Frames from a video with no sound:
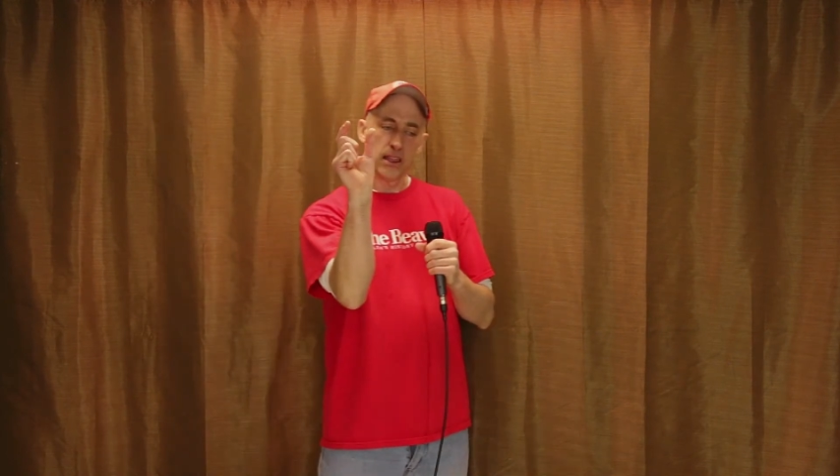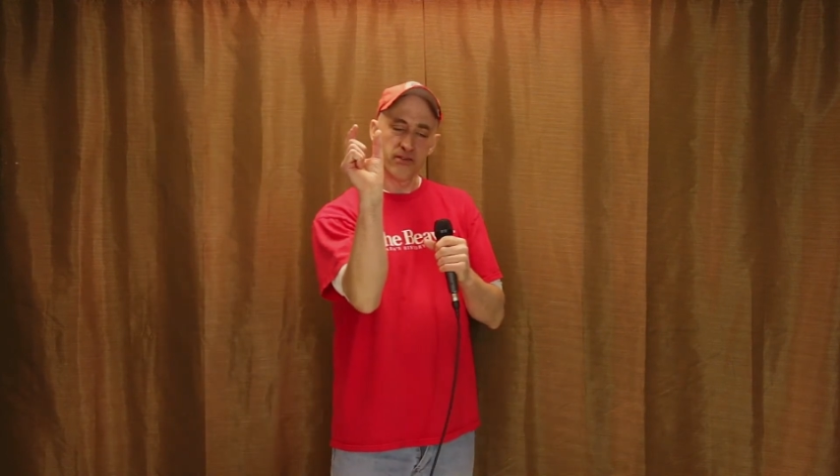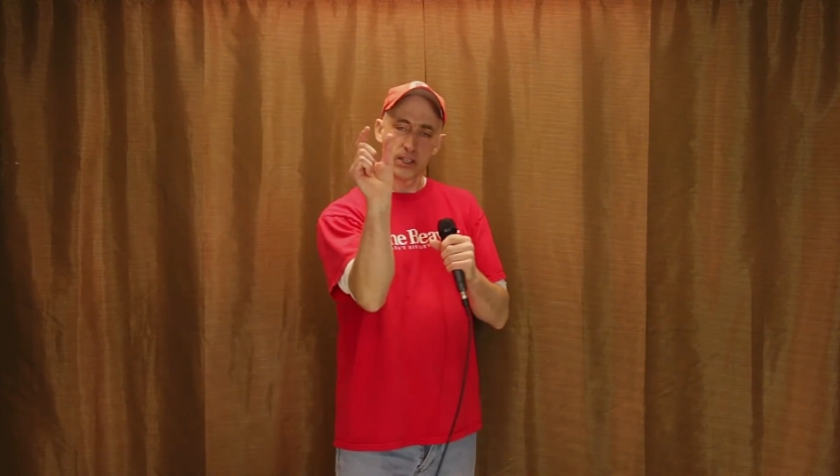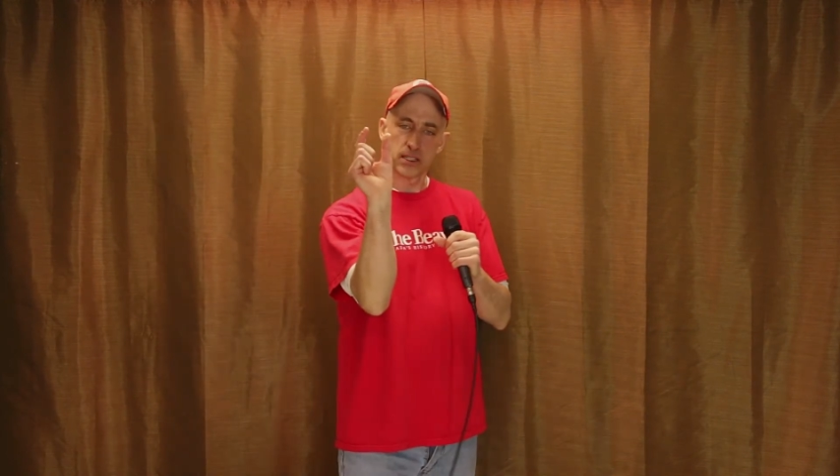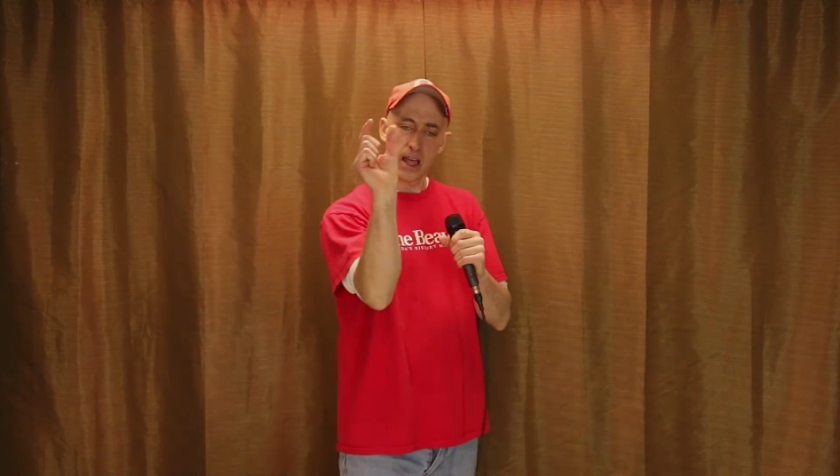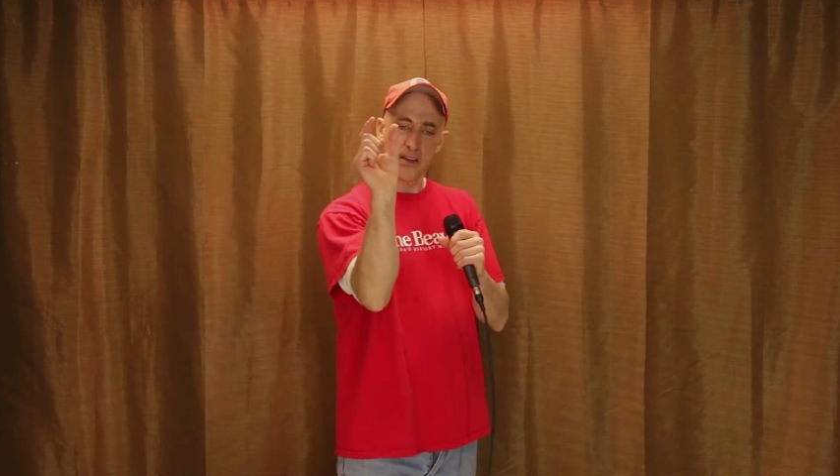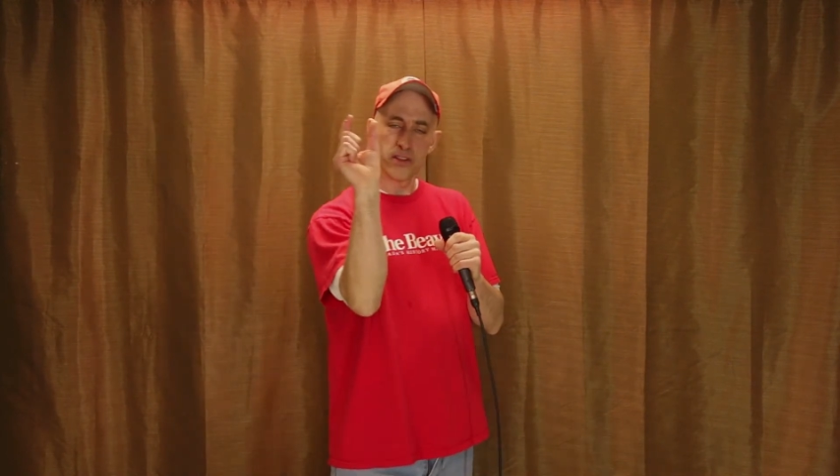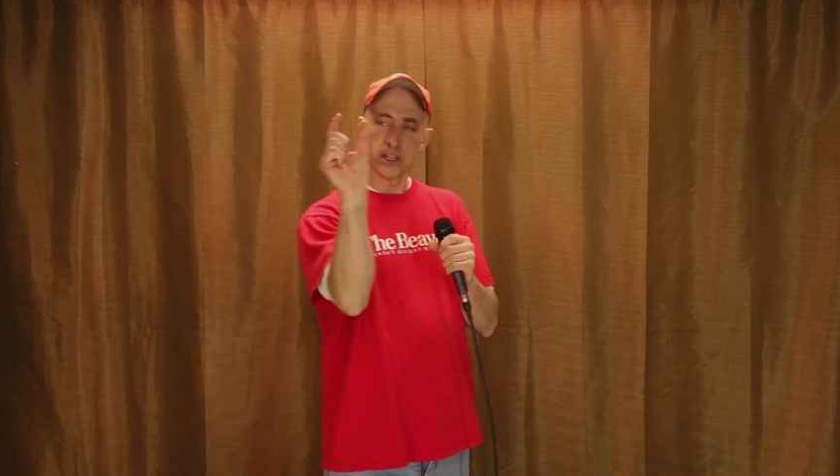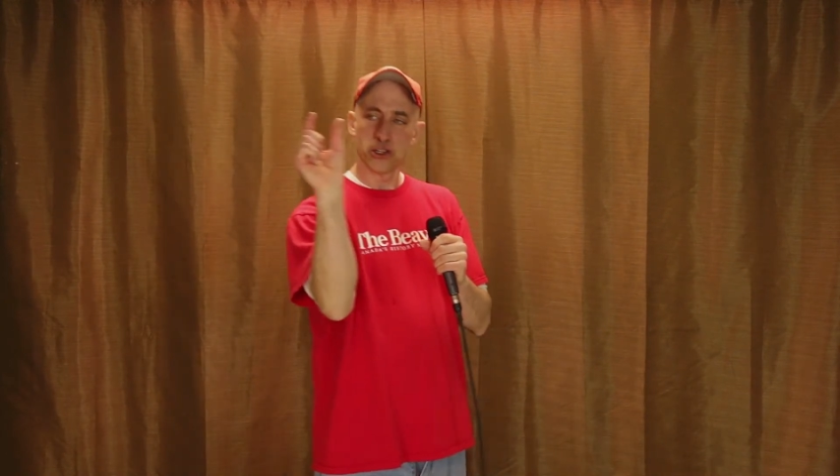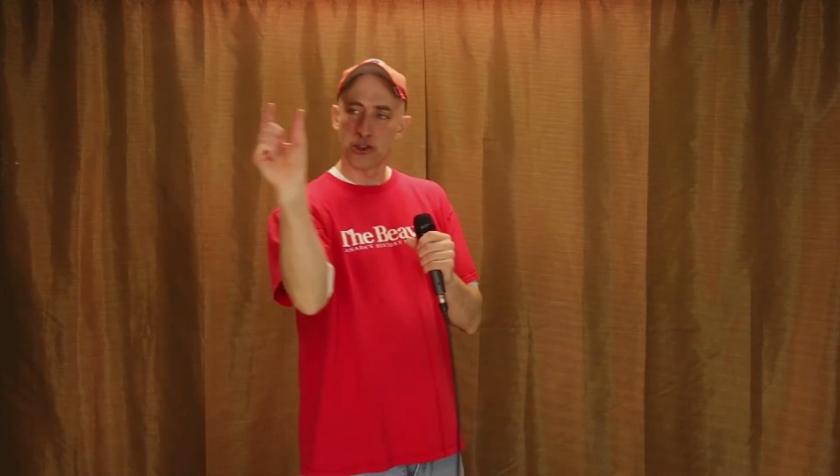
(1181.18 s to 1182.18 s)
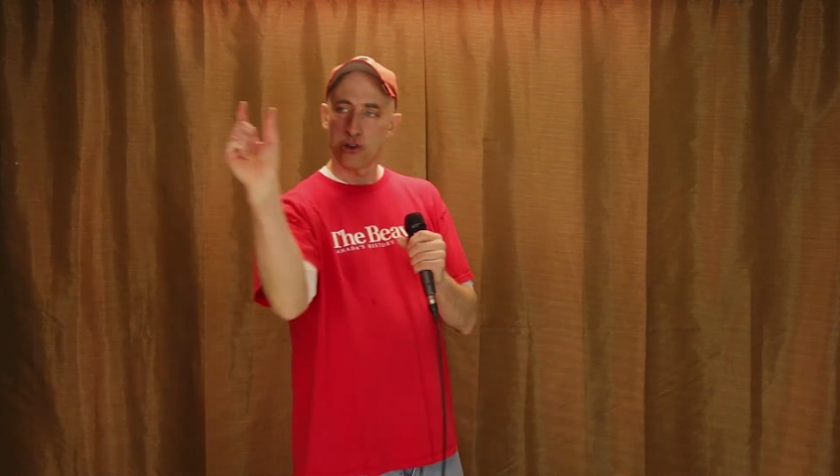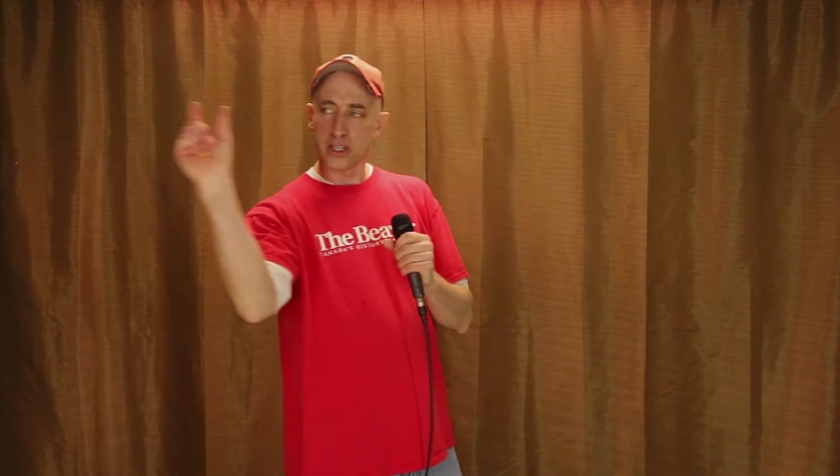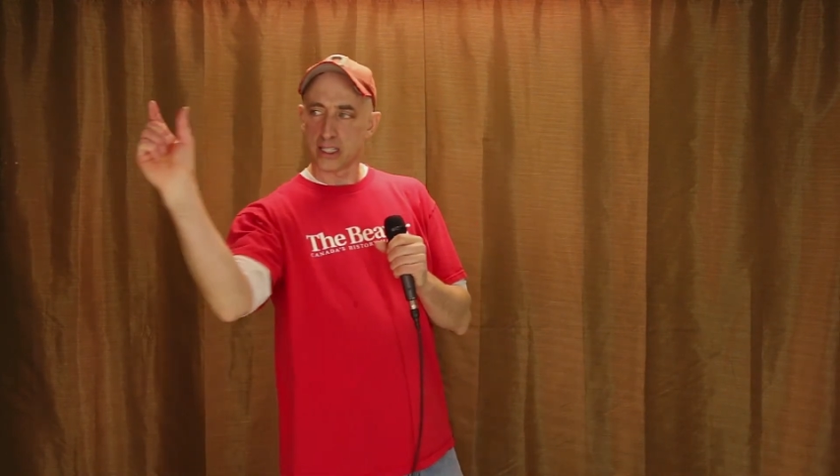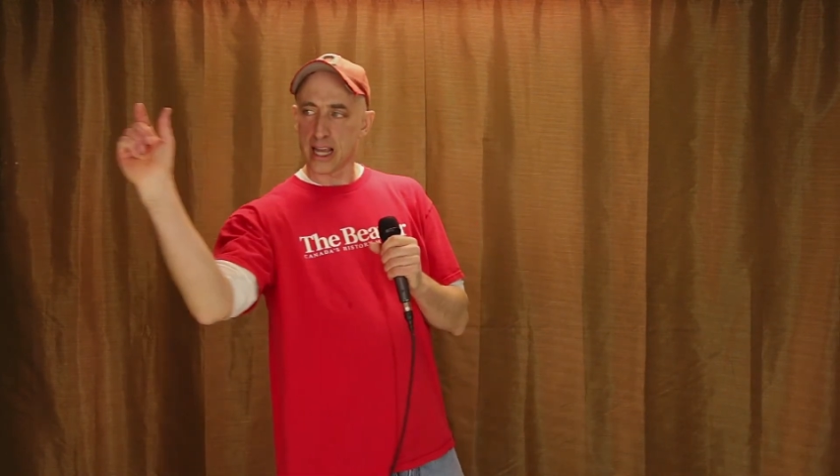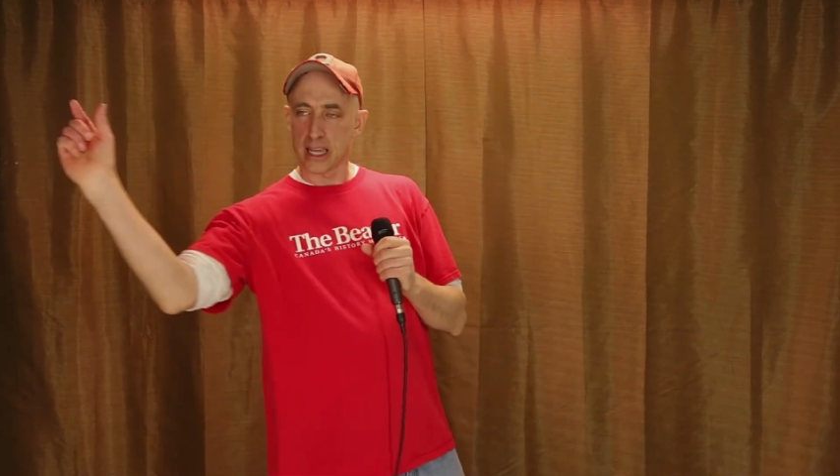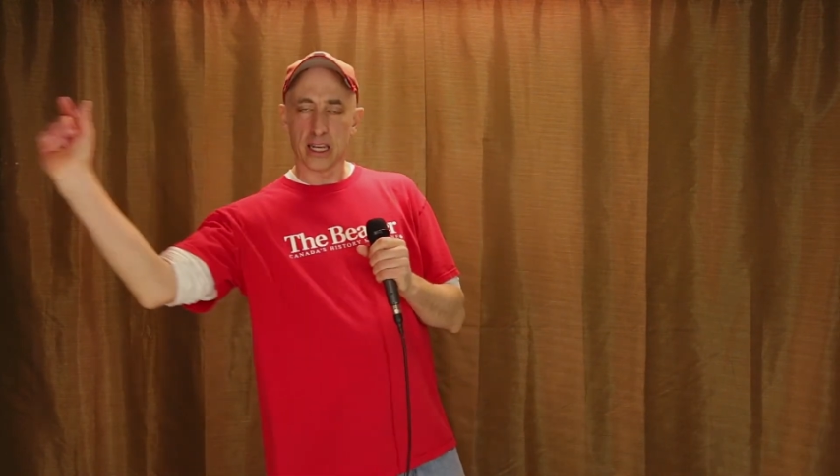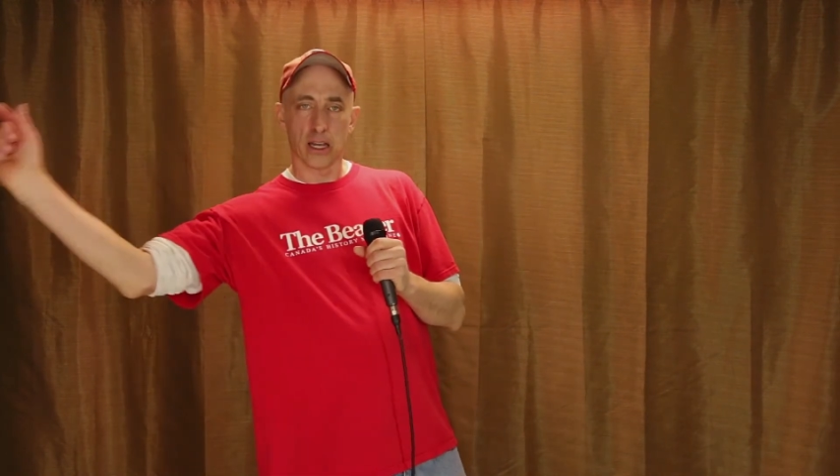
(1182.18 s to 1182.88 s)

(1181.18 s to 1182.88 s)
lived this life in these 30-second